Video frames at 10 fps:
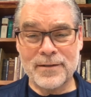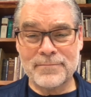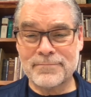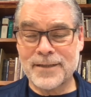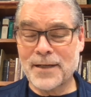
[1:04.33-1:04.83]

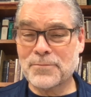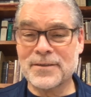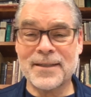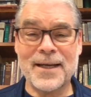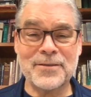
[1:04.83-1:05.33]
kept his
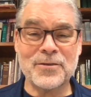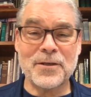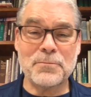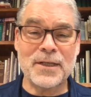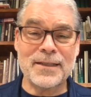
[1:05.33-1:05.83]
eyes on
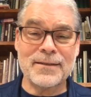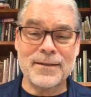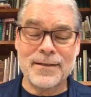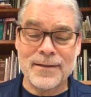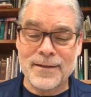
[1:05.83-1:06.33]
me.
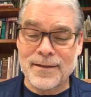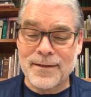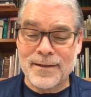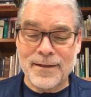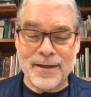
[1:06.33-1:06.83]

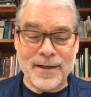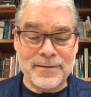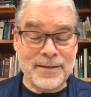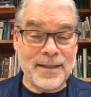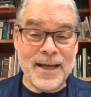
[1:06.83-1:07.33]

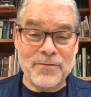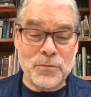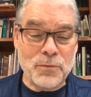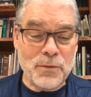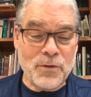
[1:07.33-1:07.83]
Didn't have to
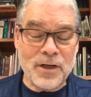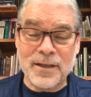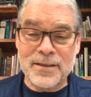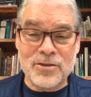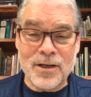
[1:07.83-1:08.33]
put him on a
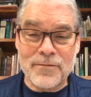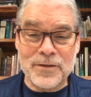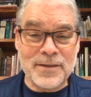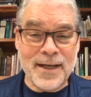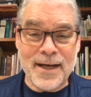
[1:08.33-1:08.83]
leash
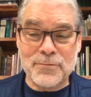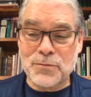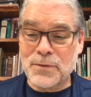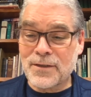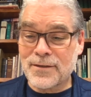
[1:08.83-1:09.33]
oftentimes
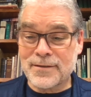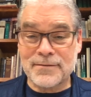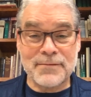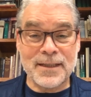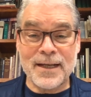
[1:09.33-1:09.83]
because
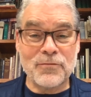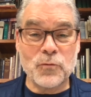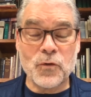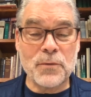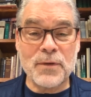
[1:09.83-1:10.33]
didn't have to
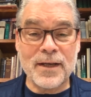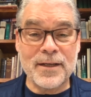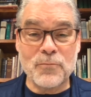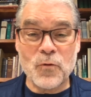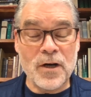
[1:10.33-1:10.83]
worry about him
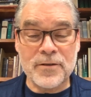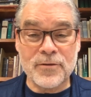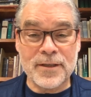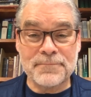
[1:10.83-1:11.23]
wandering.